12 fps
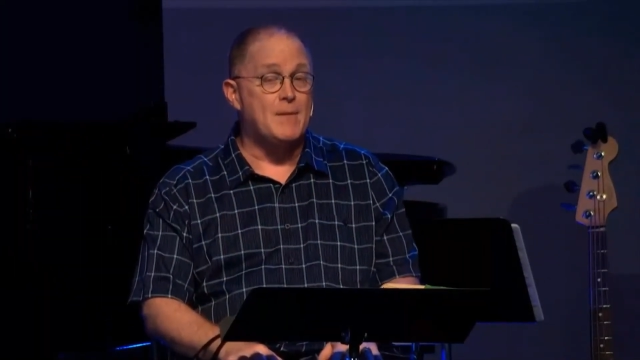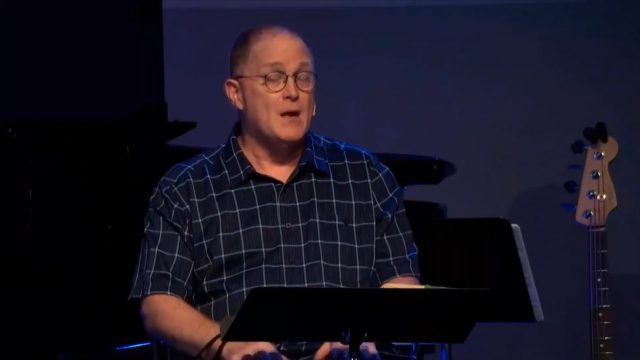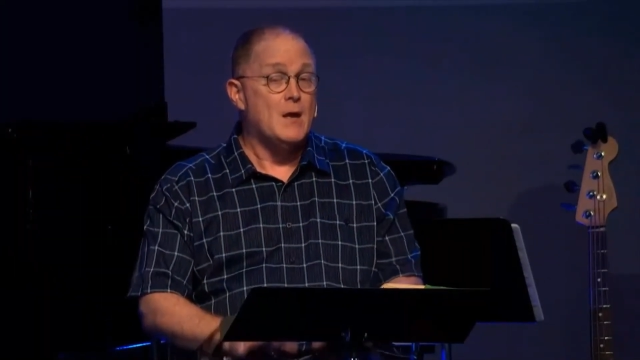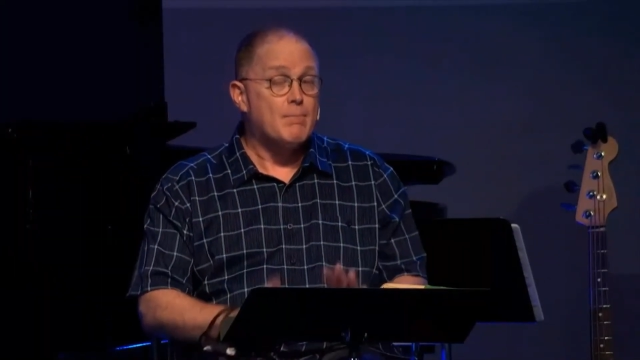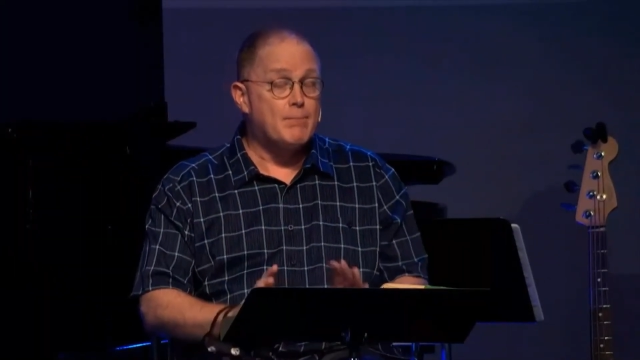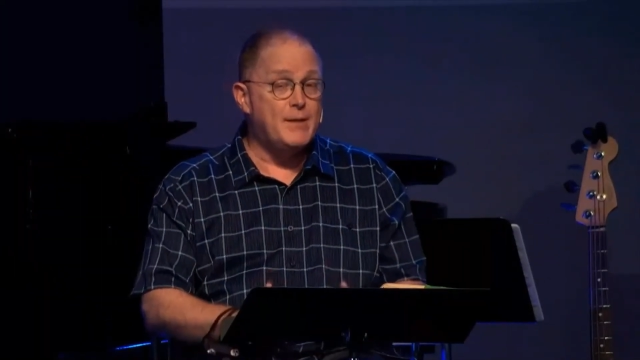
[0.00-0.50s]

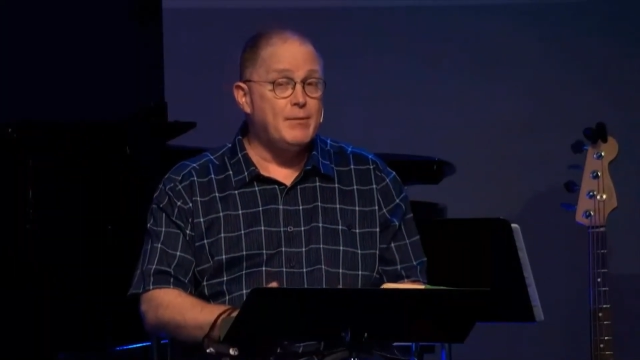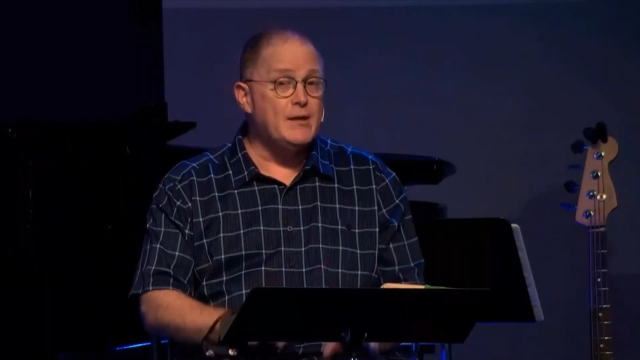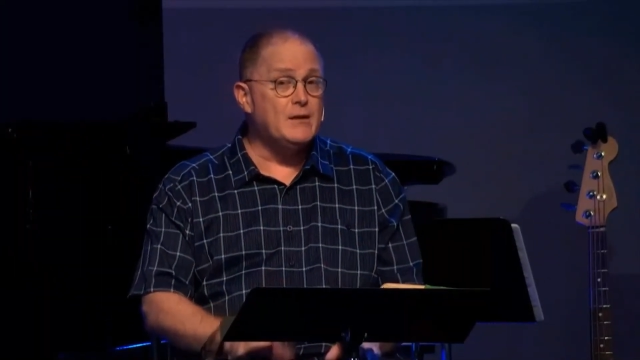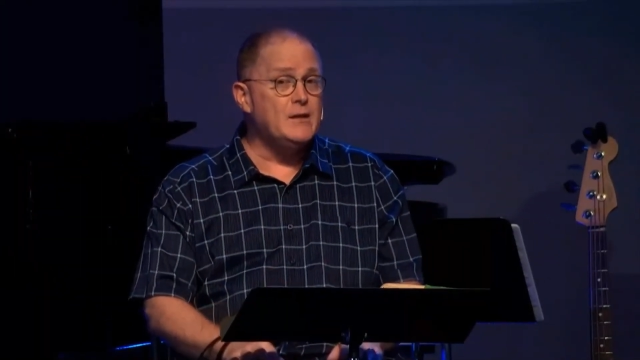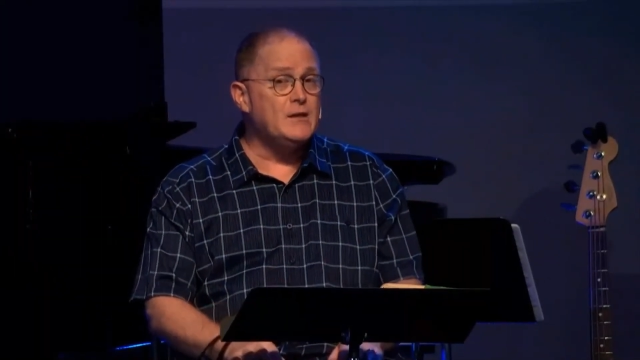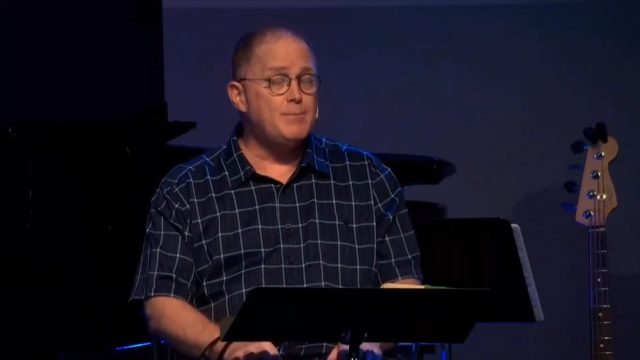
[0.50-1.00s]

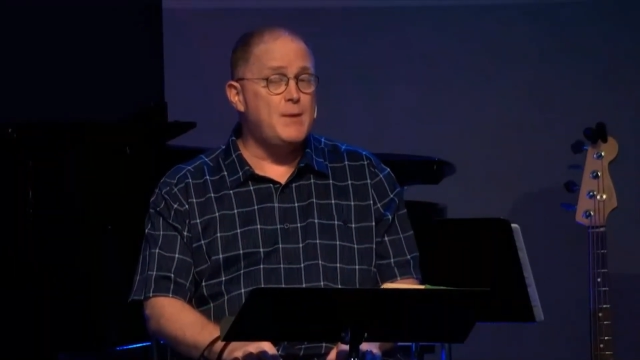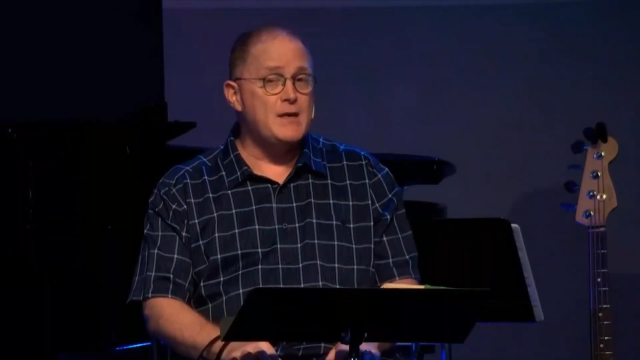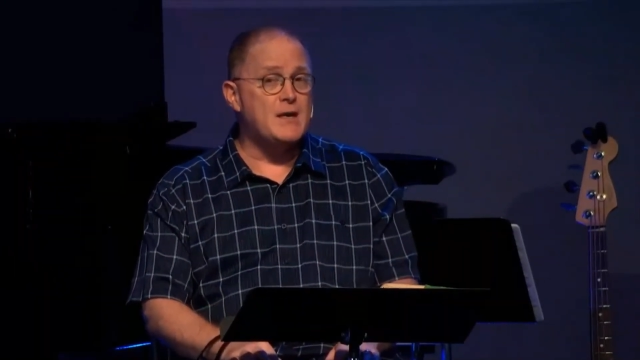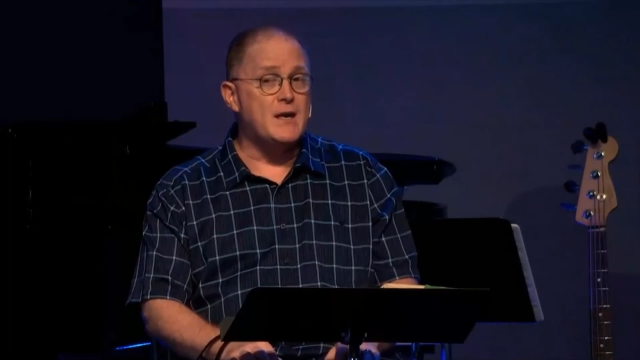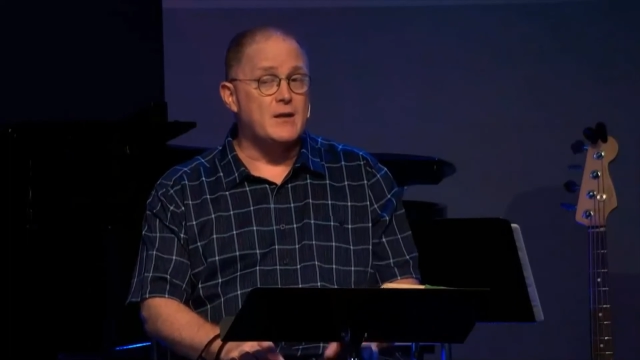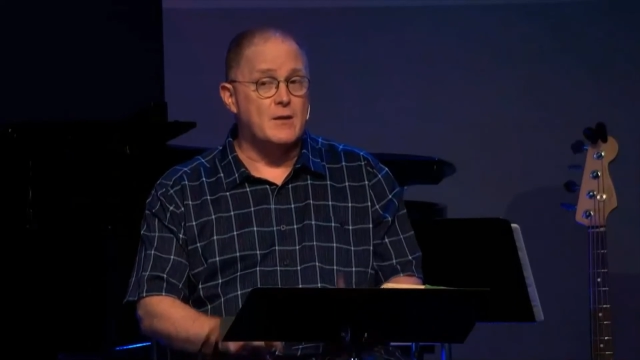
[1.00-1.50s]
Biblically
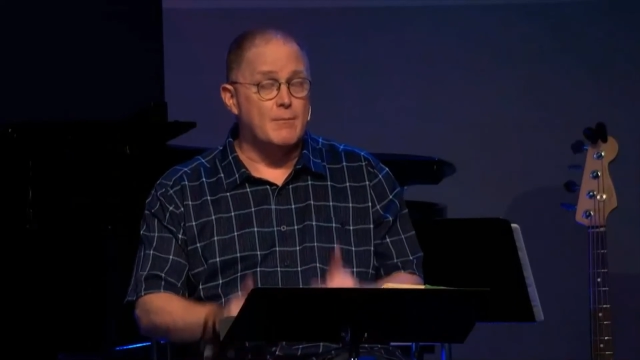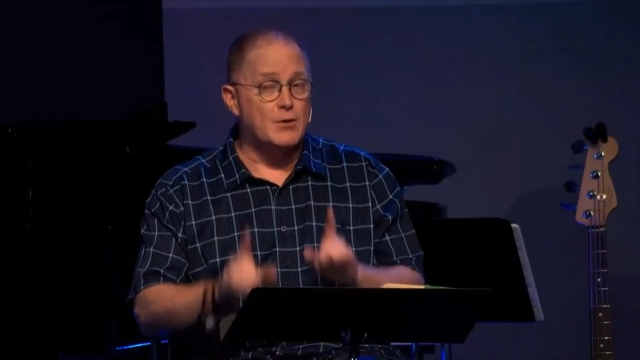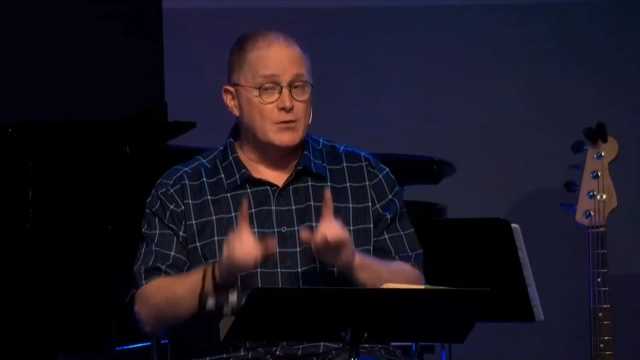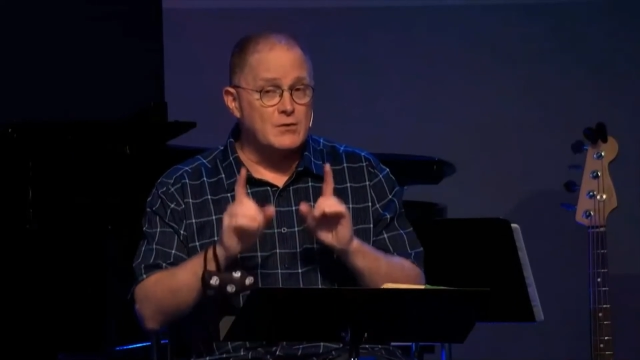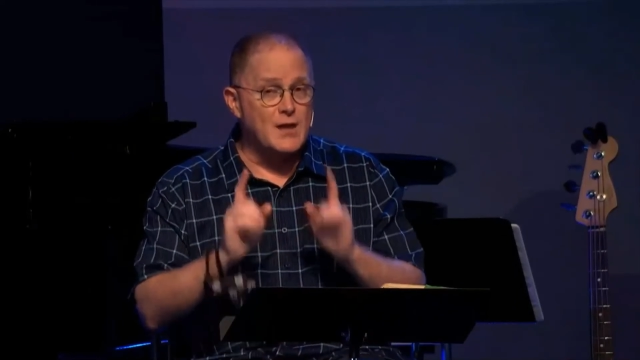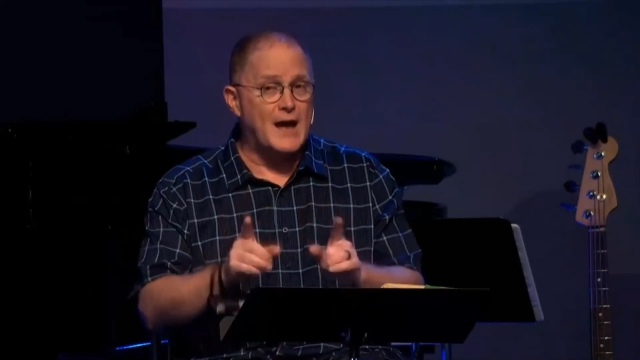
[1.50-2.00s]
speaking, the
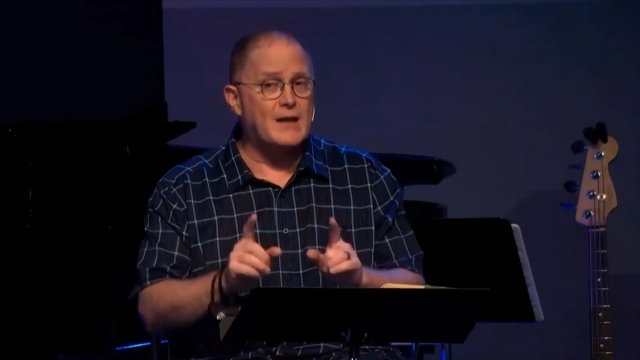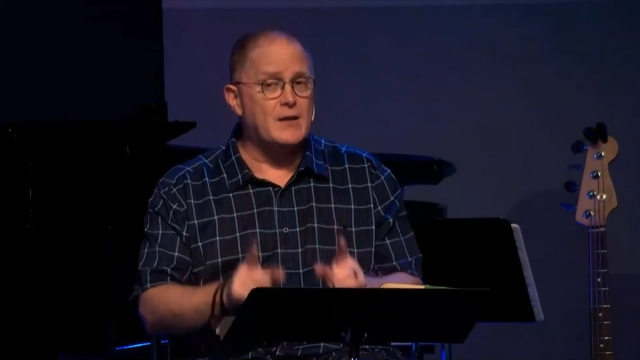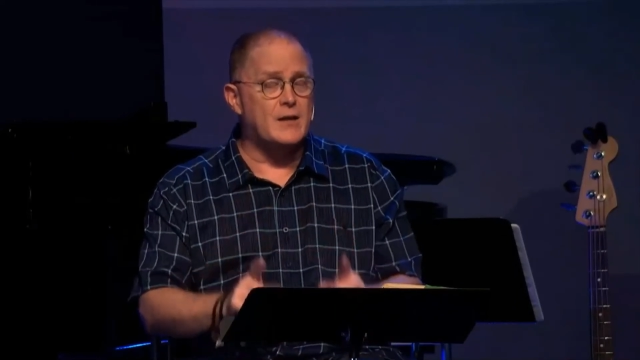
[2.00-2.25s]
most likely